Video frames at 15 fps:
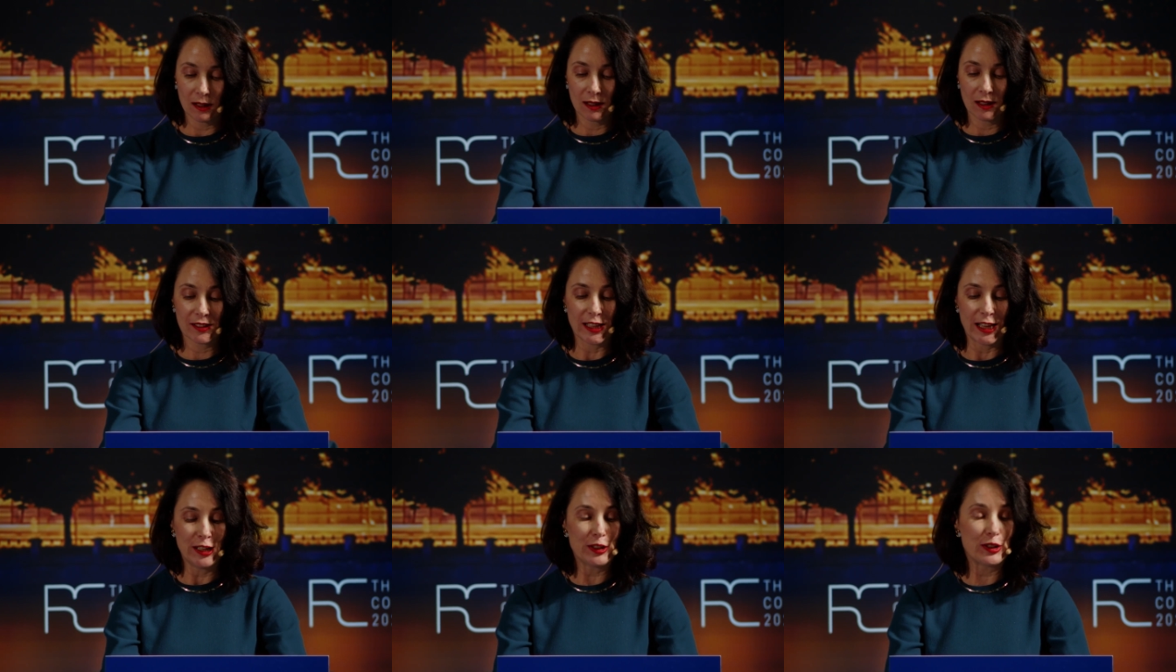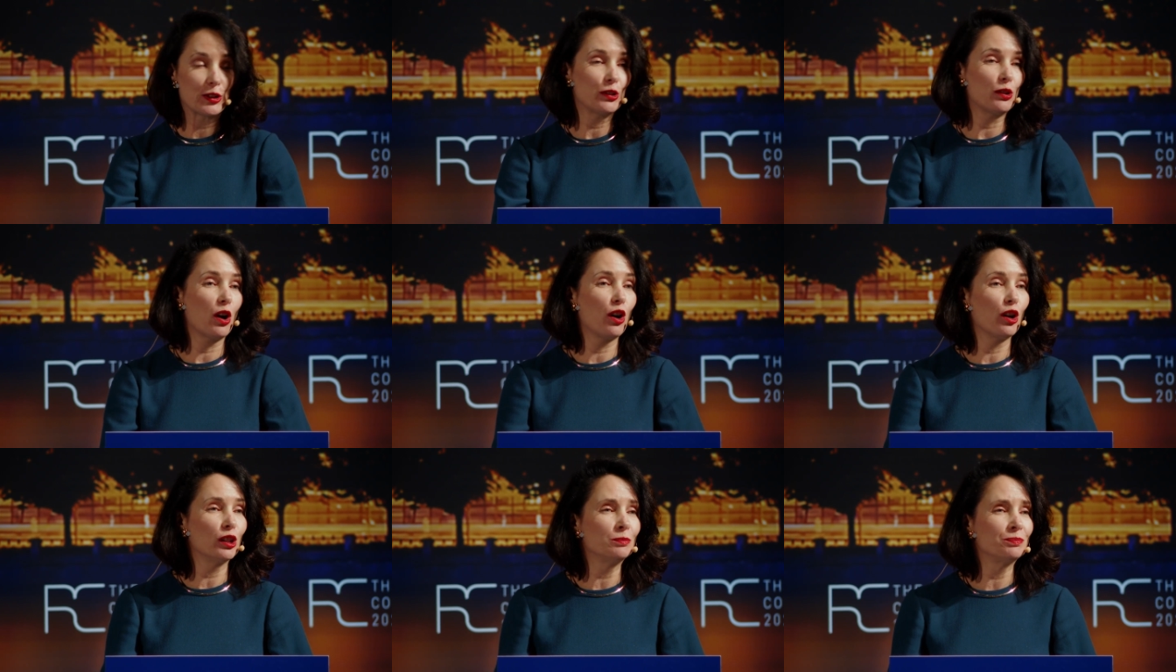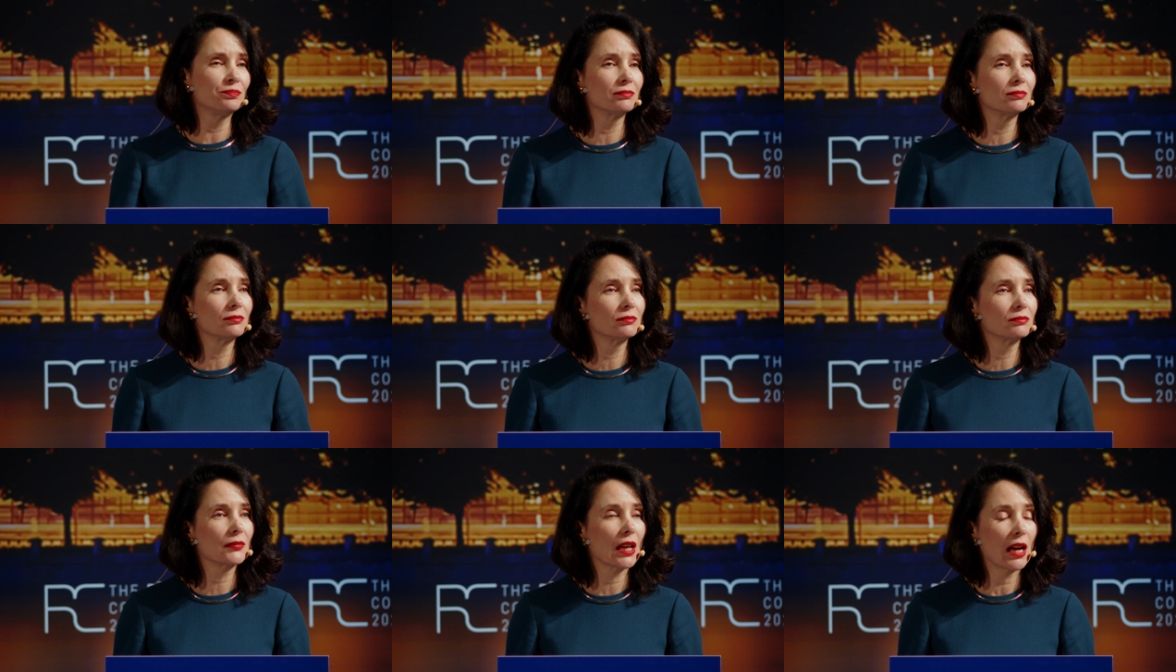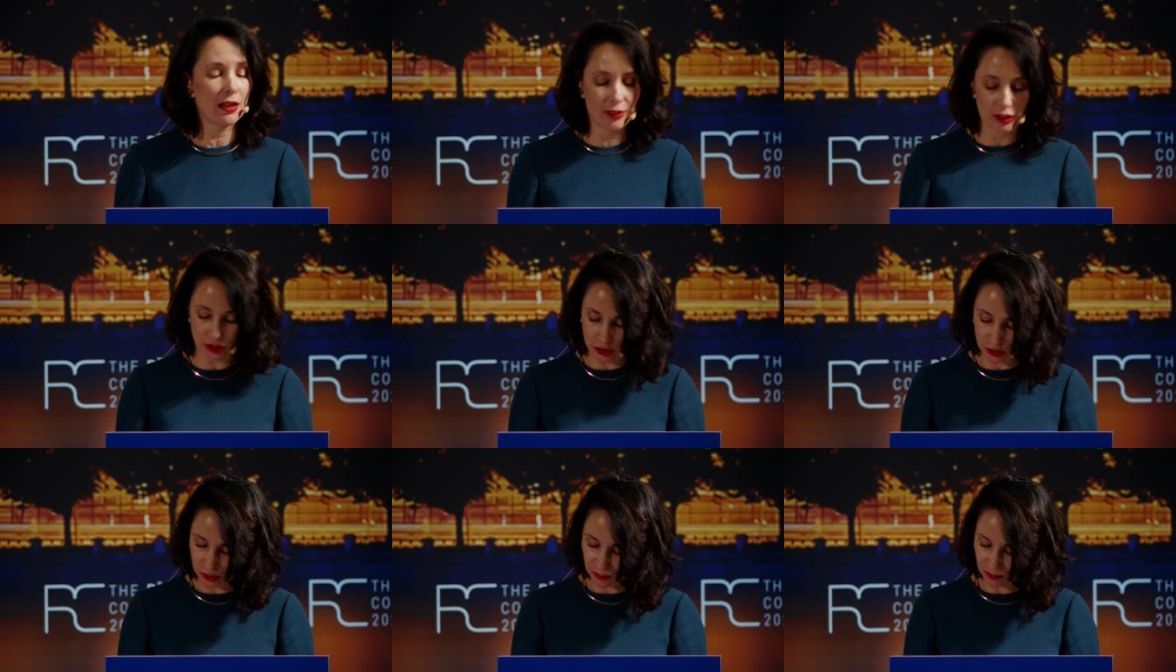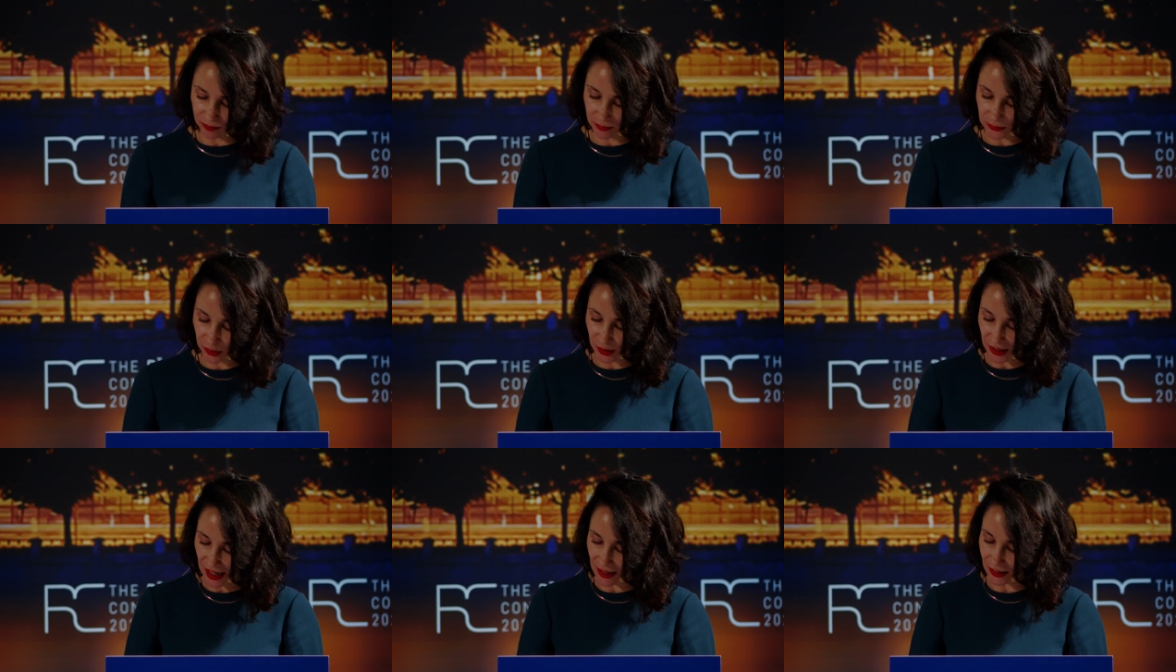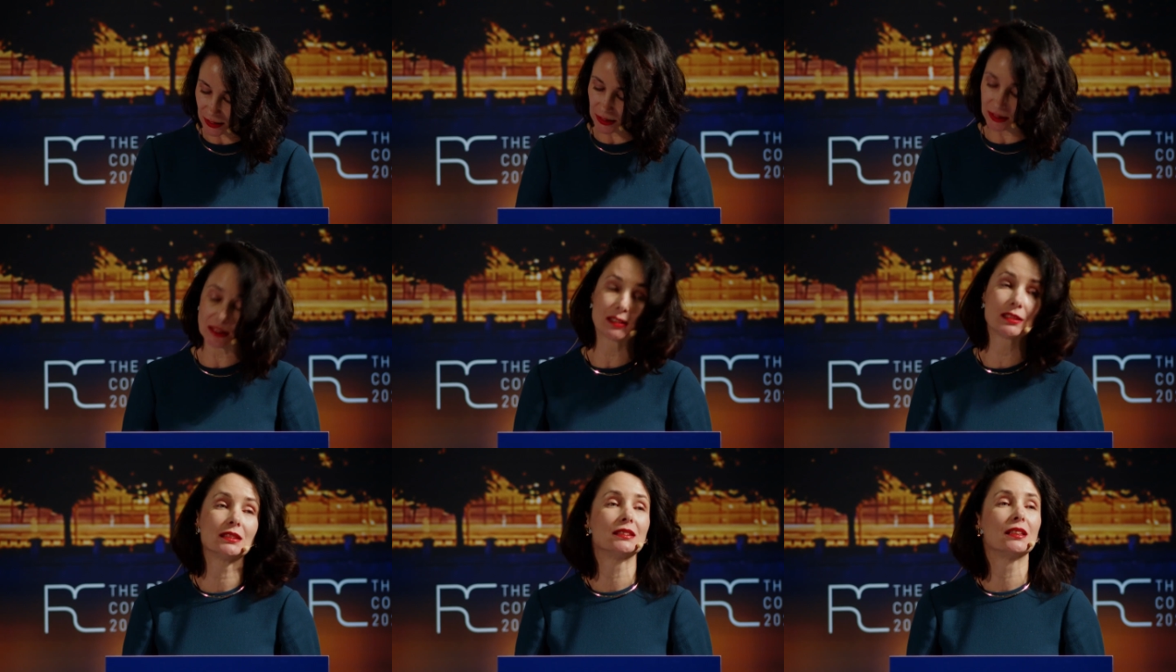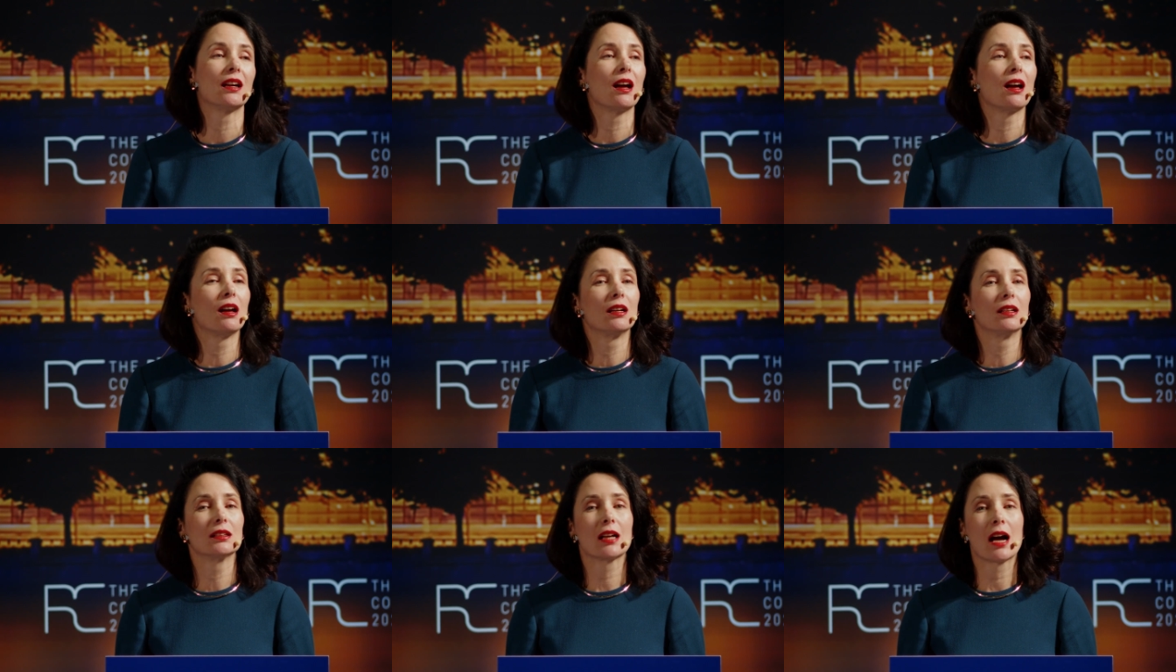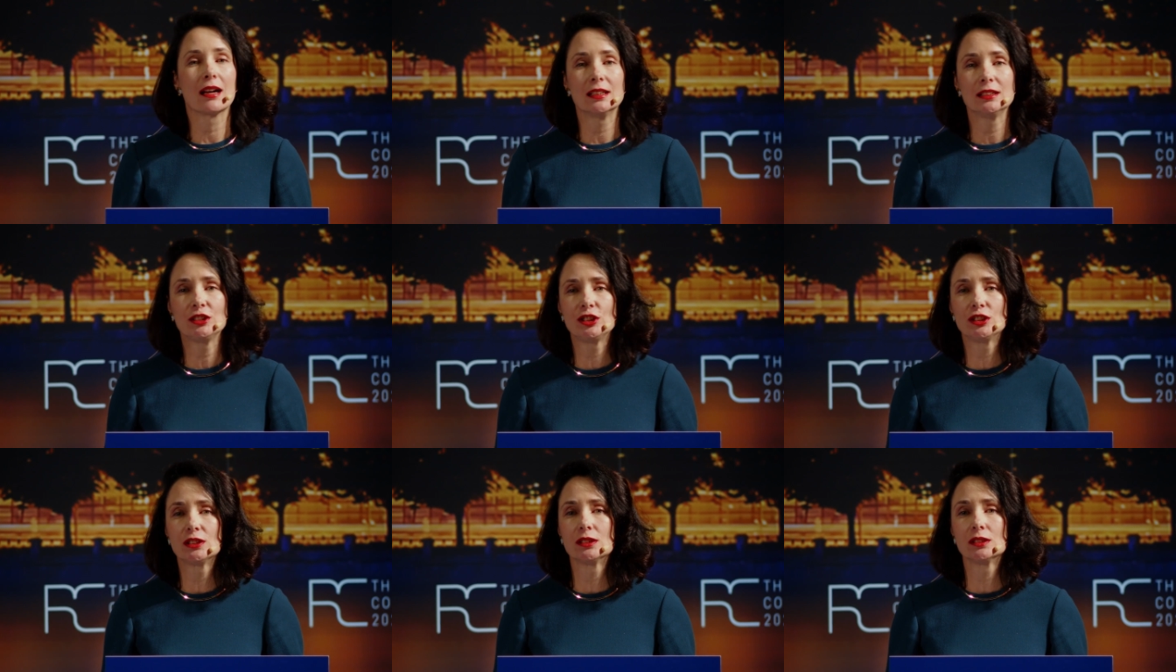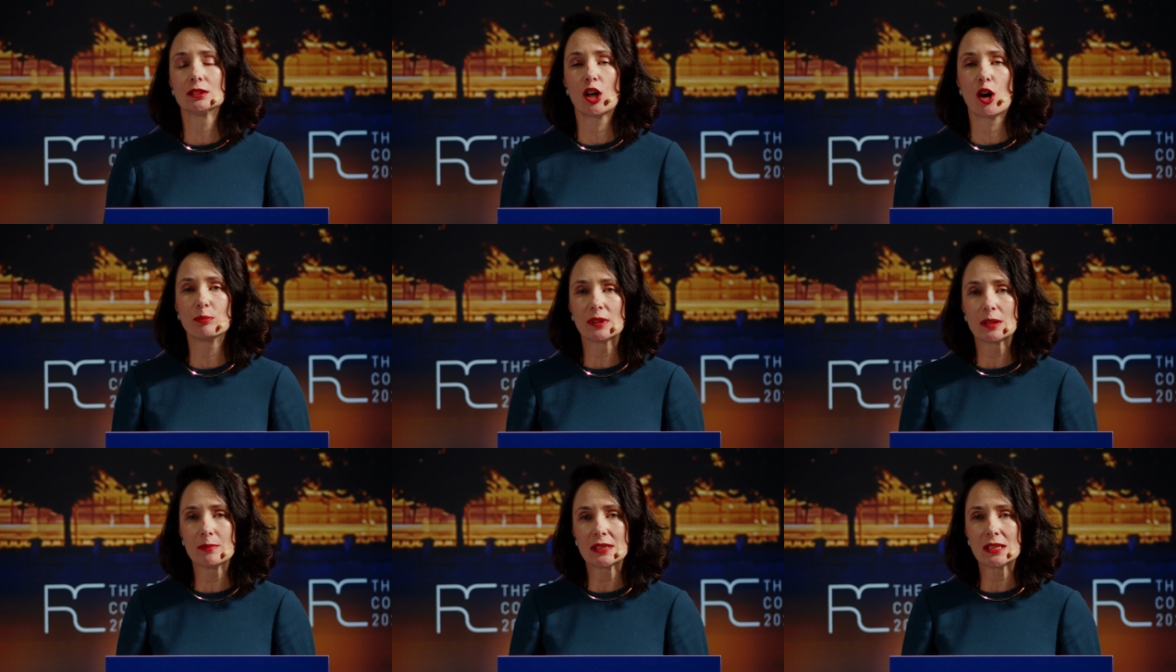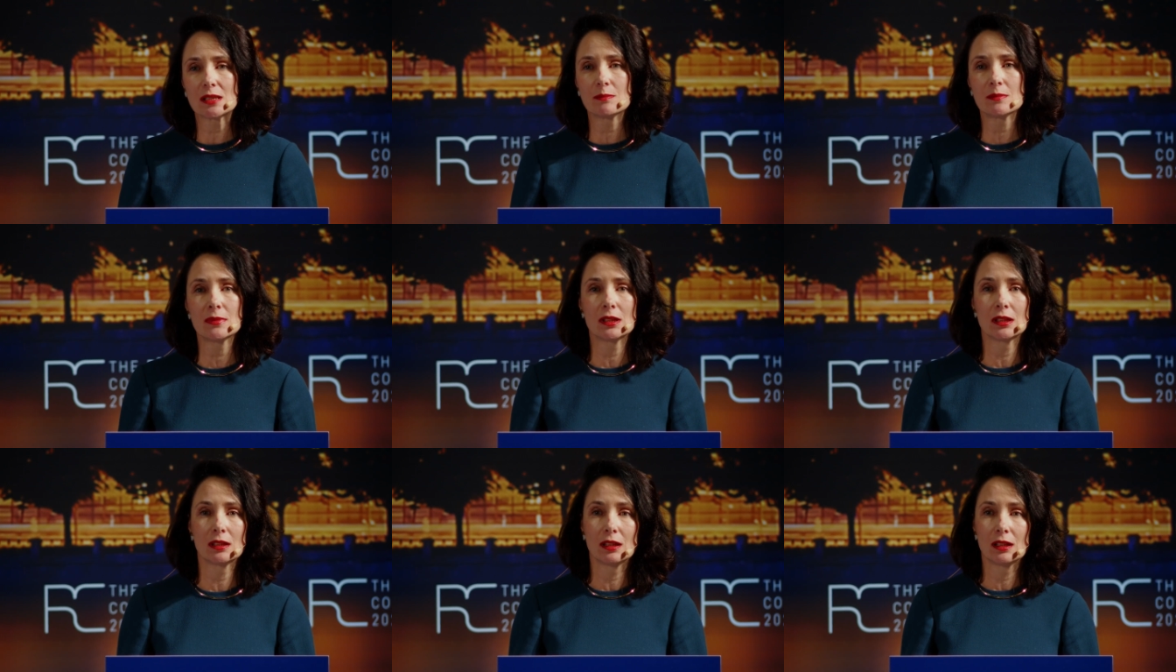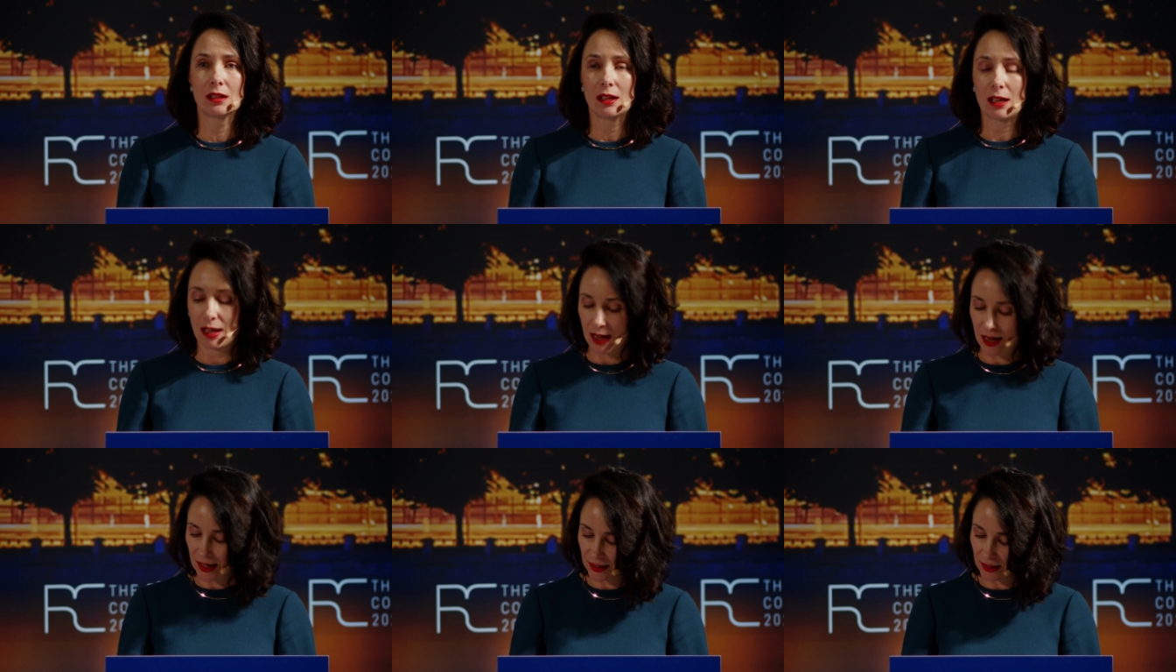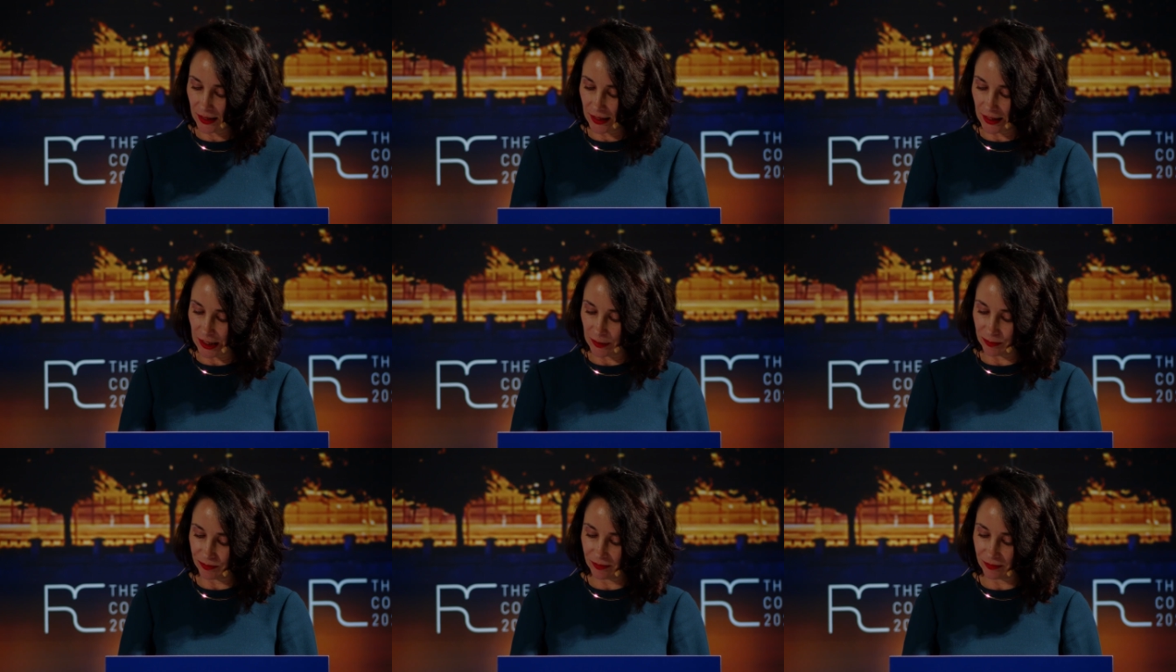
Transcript: Thank you all. I wish you good health, courage, optimism, and uh,